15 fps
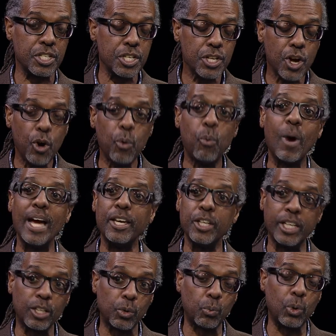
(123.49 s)
no way you're
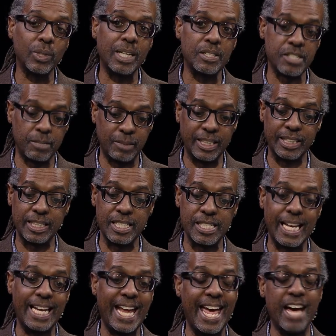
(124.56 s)
going to roll out something like this
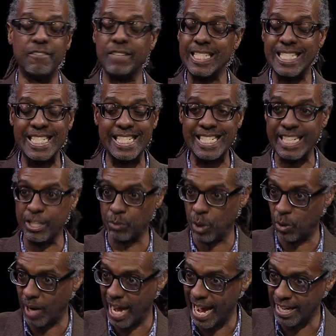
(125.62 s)
and have
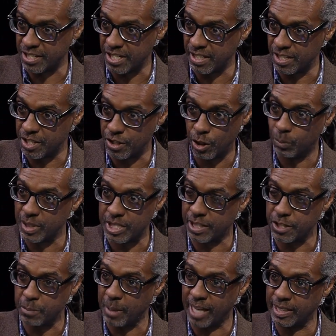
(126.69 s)
zero accidents. No one's
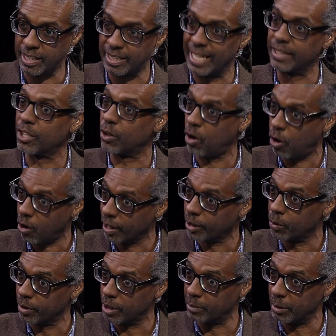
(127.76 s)
expecting that. There are
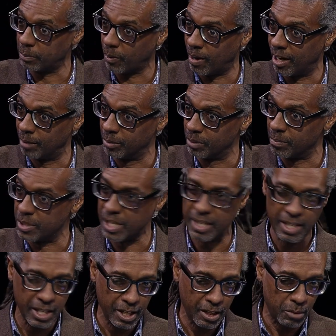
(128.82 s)
going to be problems.
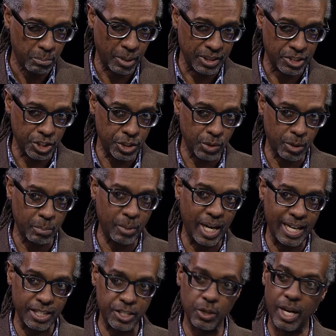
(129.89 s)
But to your
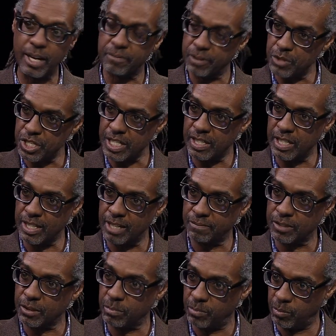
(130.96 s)
mind, have you seen enough
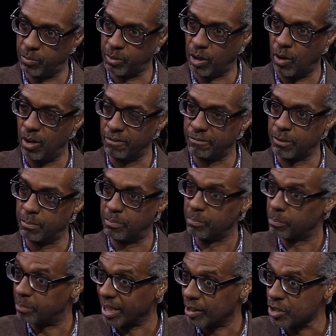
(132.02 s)
to call for
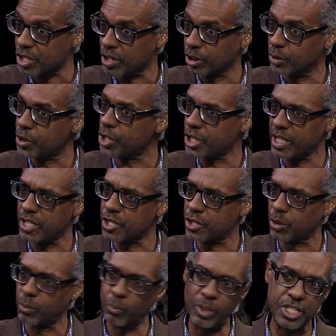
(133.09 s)
bigger solutions,
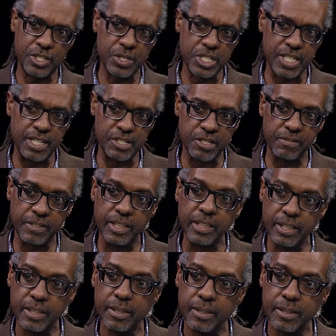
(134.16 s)
or what's your sense of it?